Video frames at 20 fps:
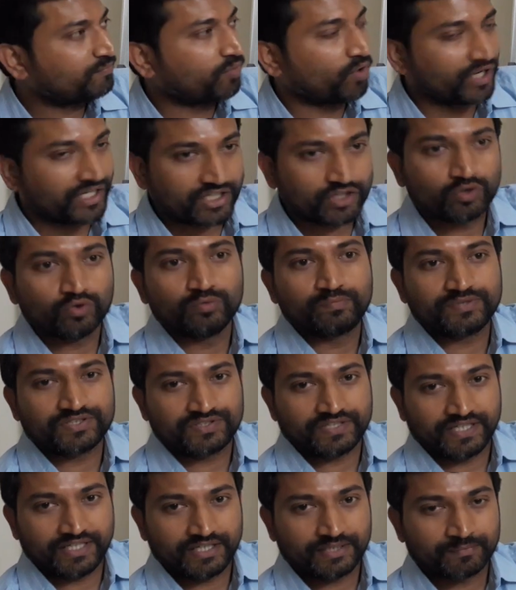
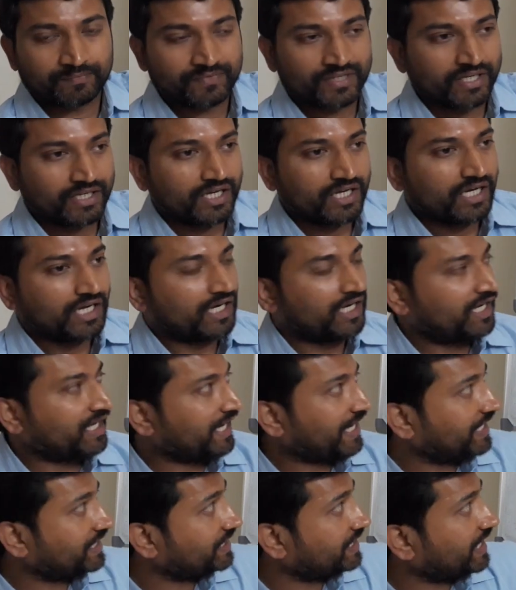0.2%,
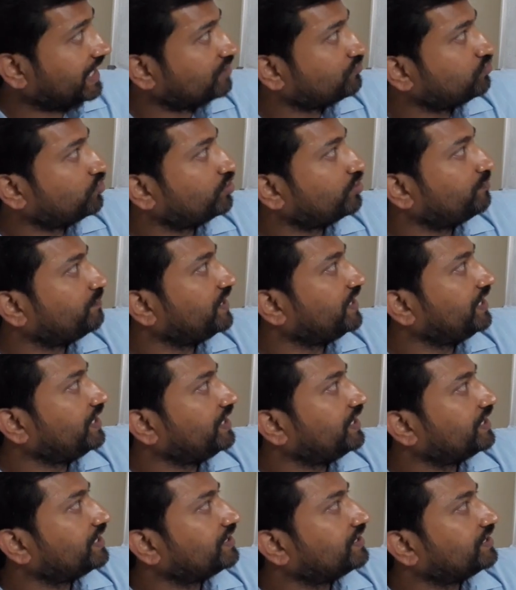and that would
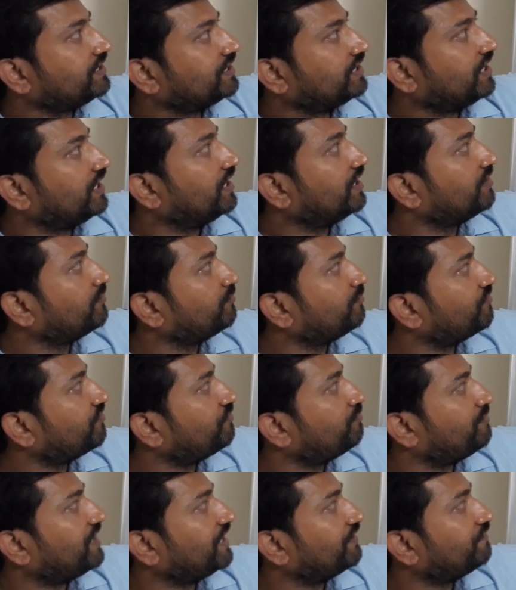be
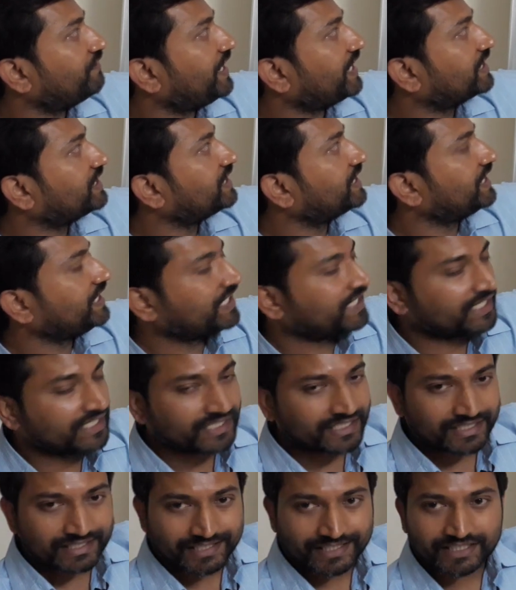by factoring
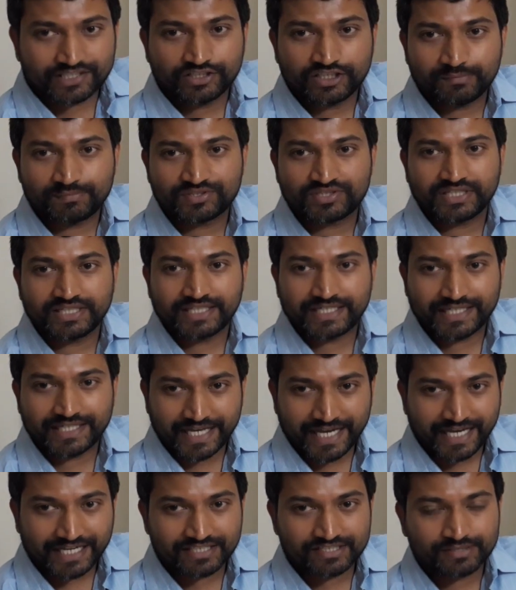in 30%
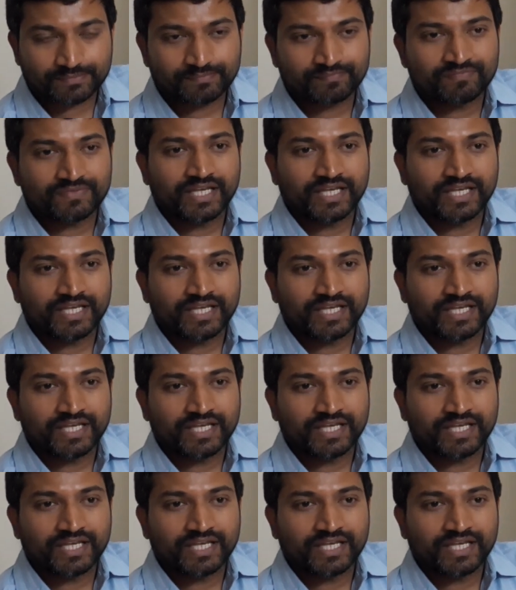tax